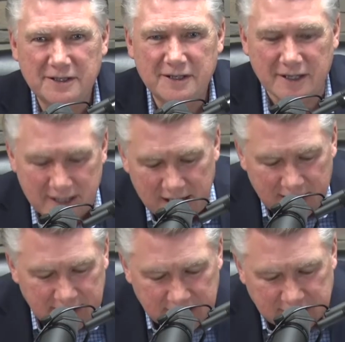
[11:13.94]

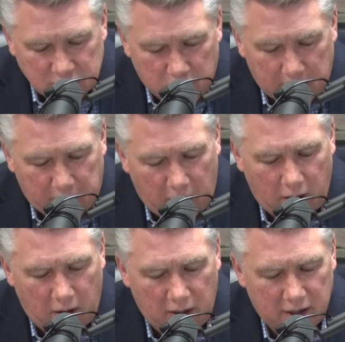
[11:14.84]
Again, this is what
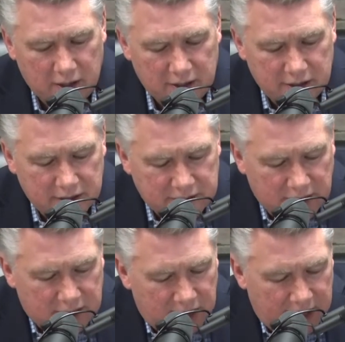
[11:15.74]
Paul
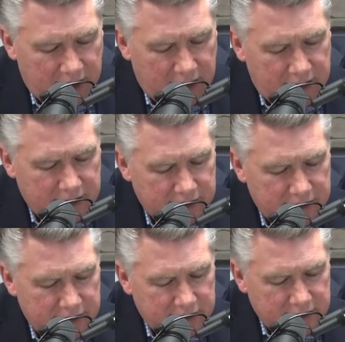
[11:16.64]
declared
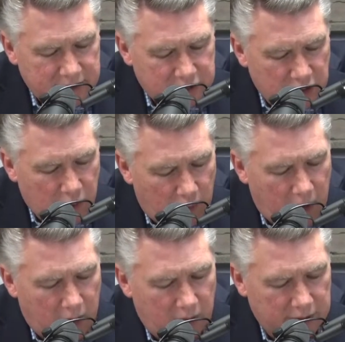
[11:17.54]
to the
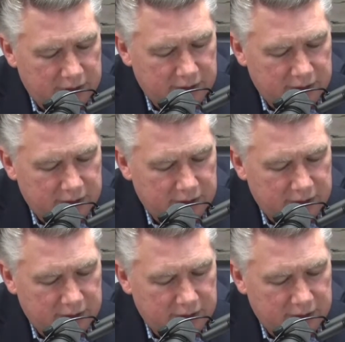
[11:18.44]
world.